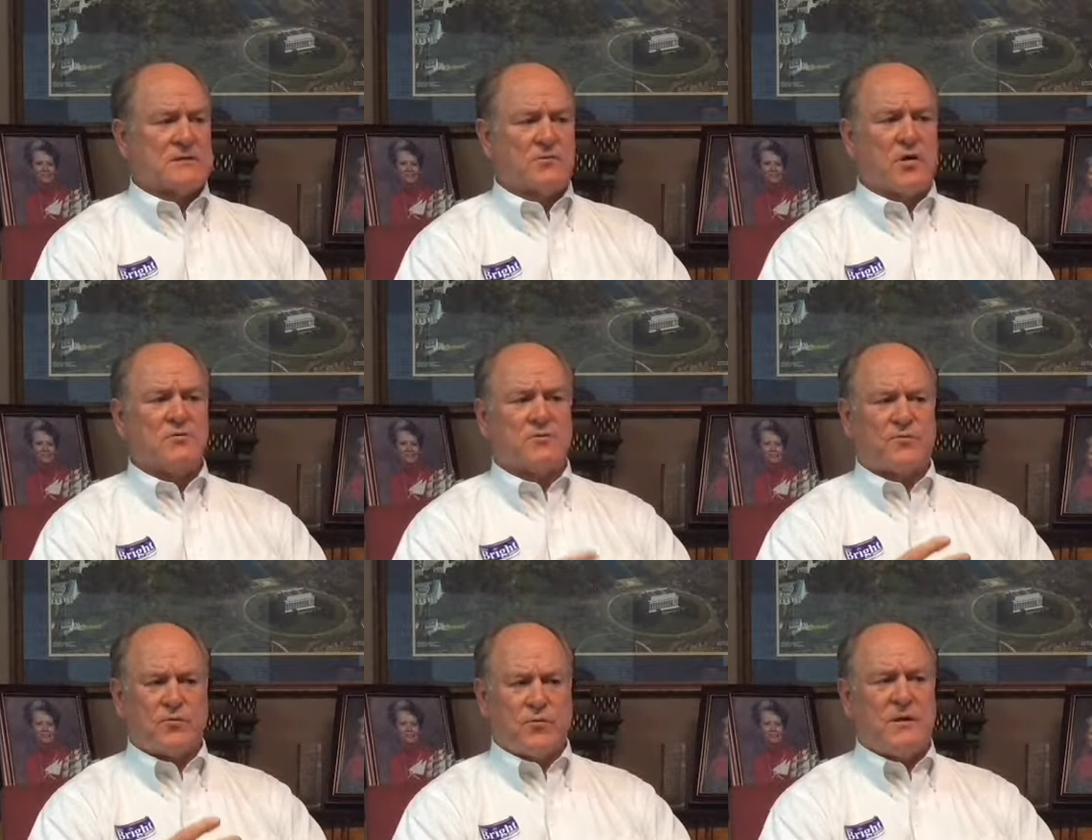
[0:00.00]
So those are
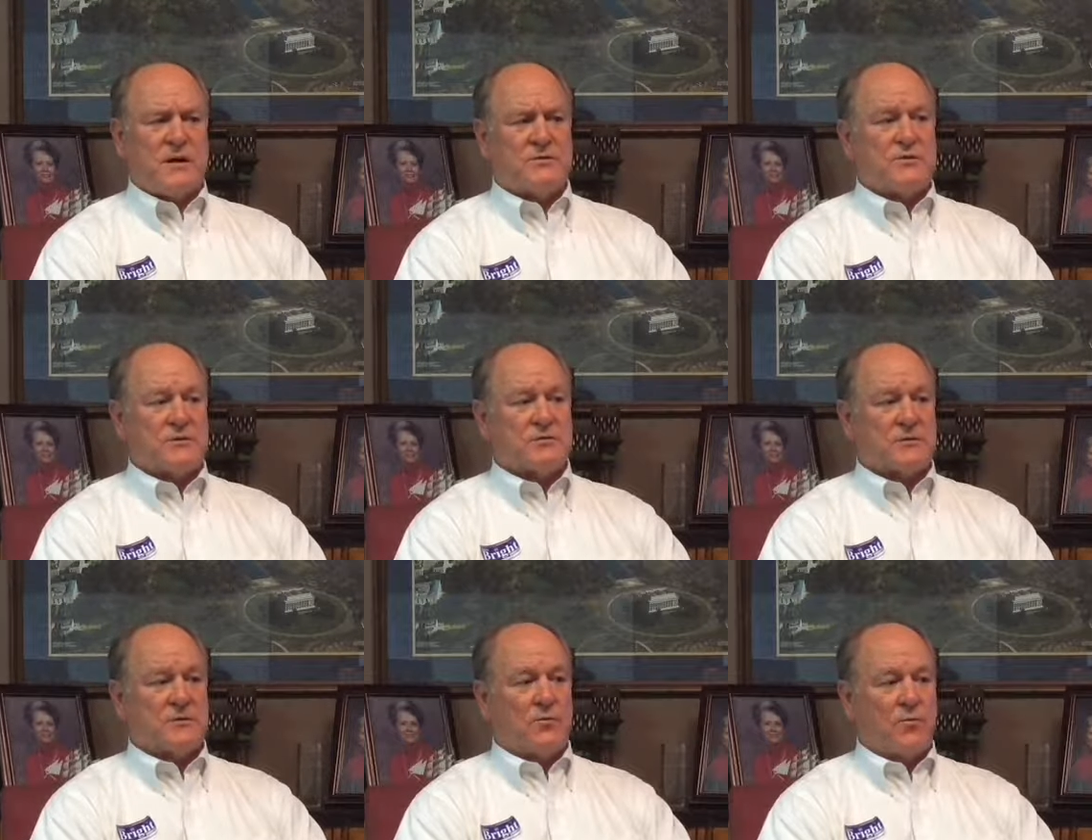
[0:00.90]
three issues